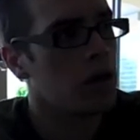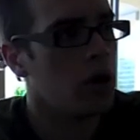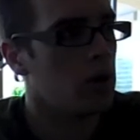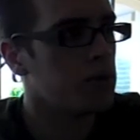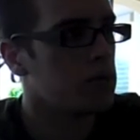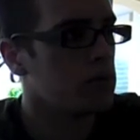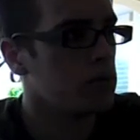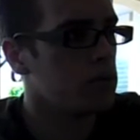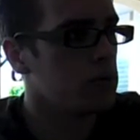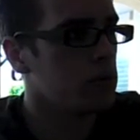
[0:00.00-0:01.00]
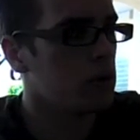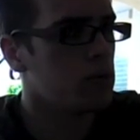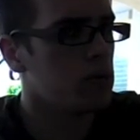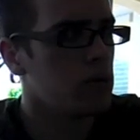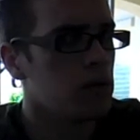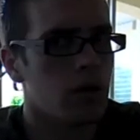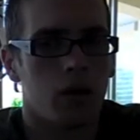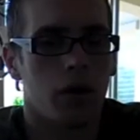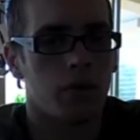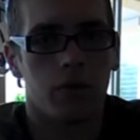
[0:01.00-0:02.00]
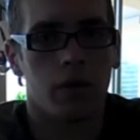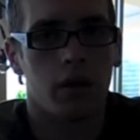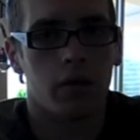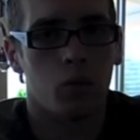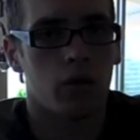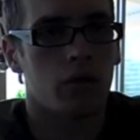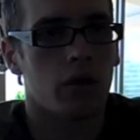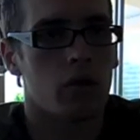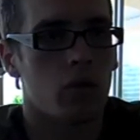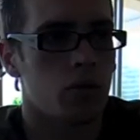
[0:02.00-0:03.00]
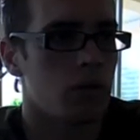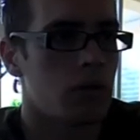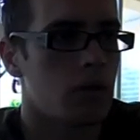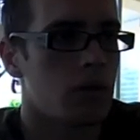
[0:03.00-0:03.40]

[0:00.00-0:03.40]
OSUT, I don't know how you say it, one station,